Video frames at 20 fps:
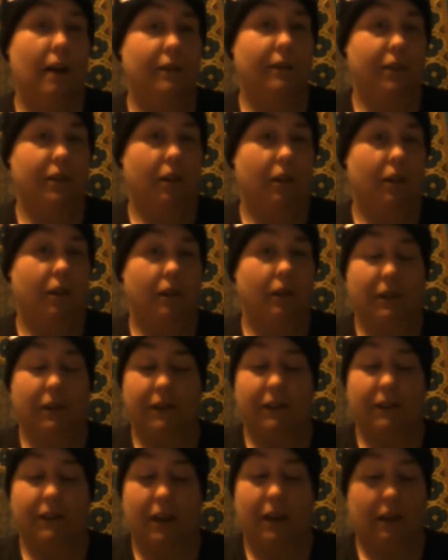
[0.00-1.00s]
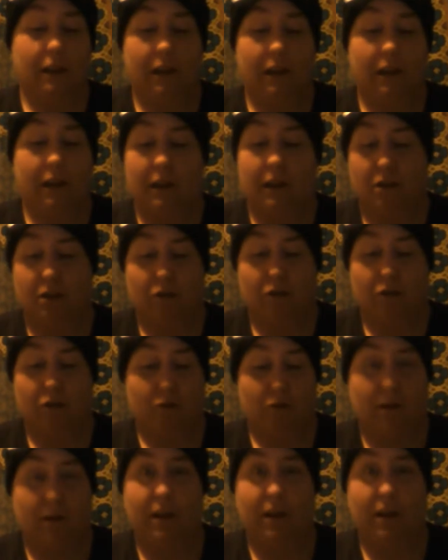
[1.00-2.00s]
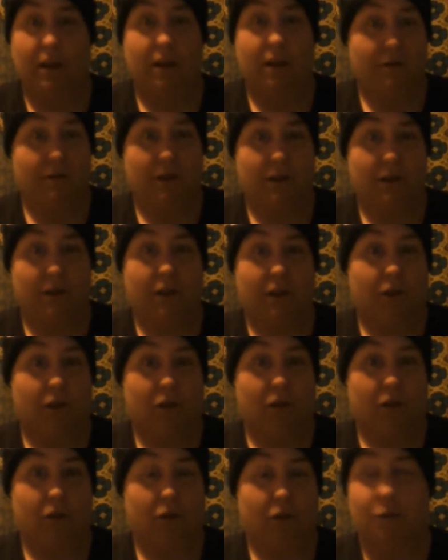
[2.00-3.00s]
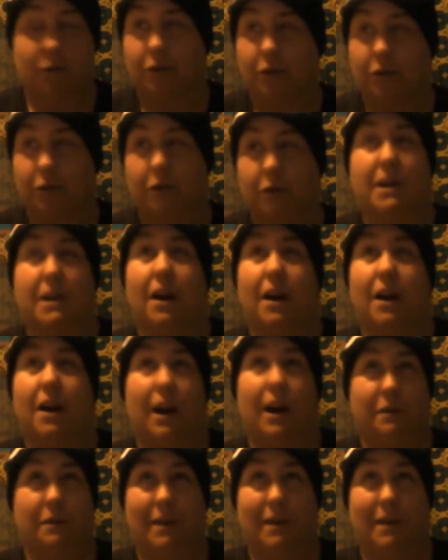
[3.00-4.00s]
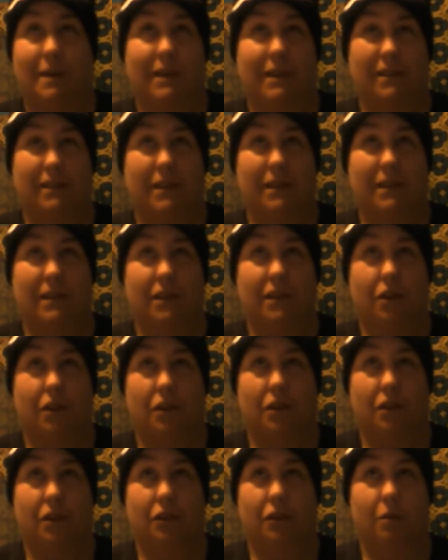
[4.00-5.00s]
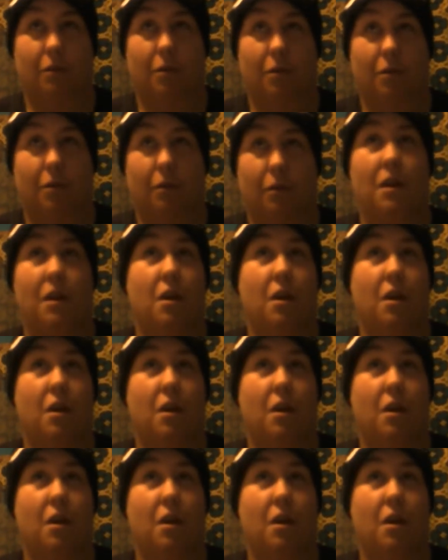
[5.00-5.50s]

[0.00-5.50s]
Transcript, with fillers: He's already said, You're ready for testosterone. You're beyond ready for testosterone.